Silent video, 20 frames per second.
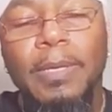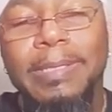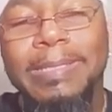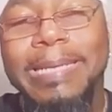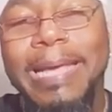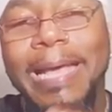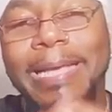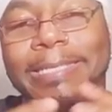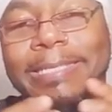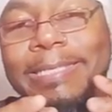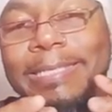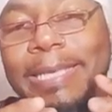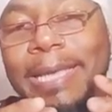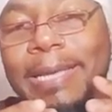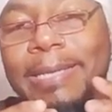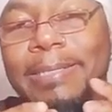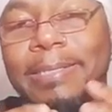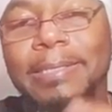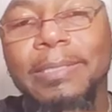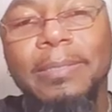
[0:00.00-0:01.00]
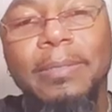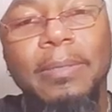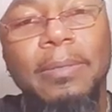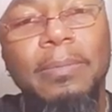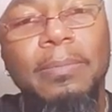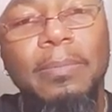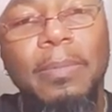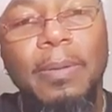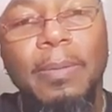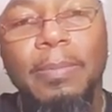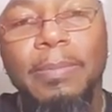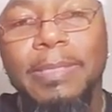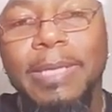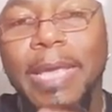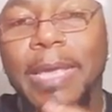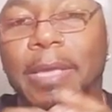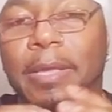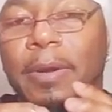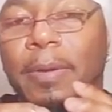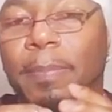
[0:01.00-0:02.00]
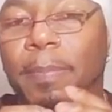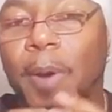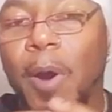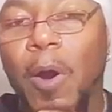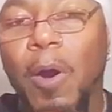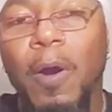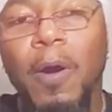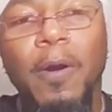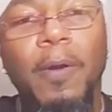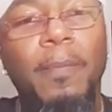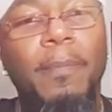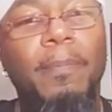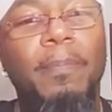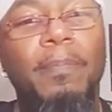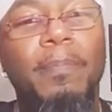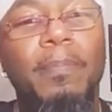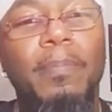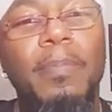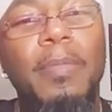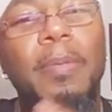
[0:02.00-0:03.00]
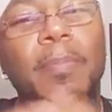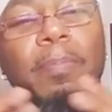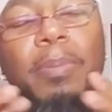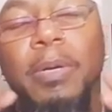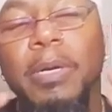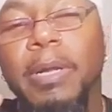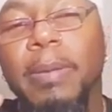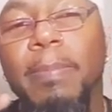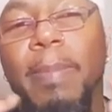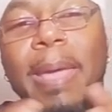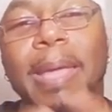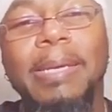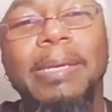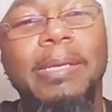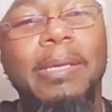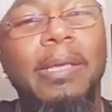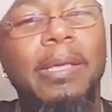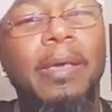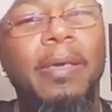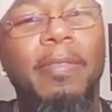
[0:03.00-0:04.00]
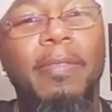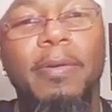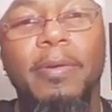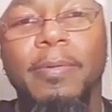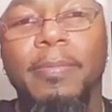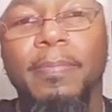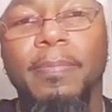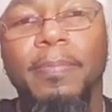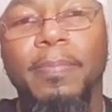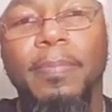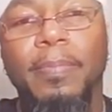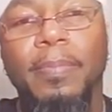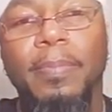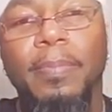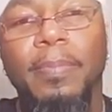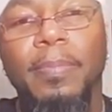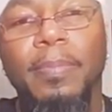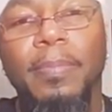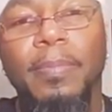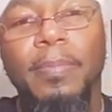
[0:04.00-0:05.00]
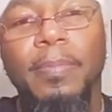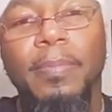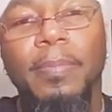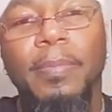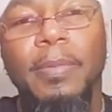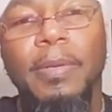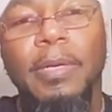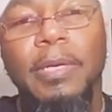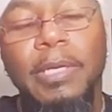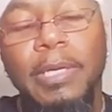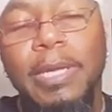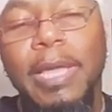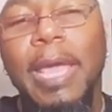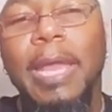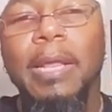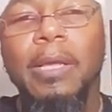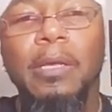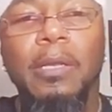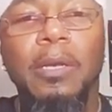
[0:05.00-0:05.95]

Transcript: dissect it, take it apart, put it back together, look at it